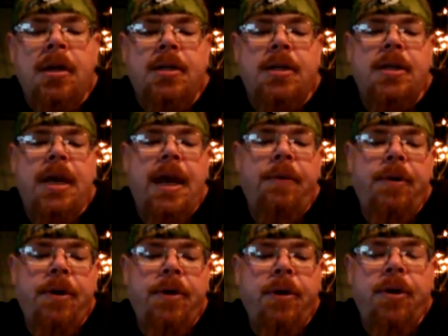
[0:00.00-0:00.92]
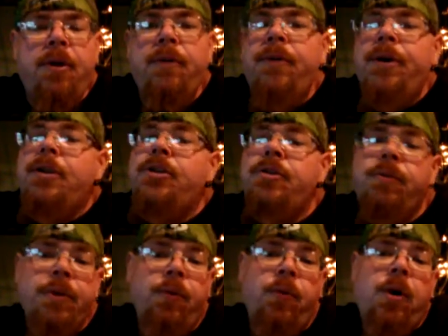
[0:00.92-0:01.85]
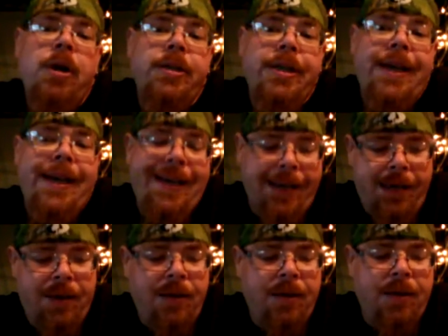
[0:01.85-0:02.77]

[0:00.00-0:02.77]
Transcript: Today we're going over a 2-in-1 tank.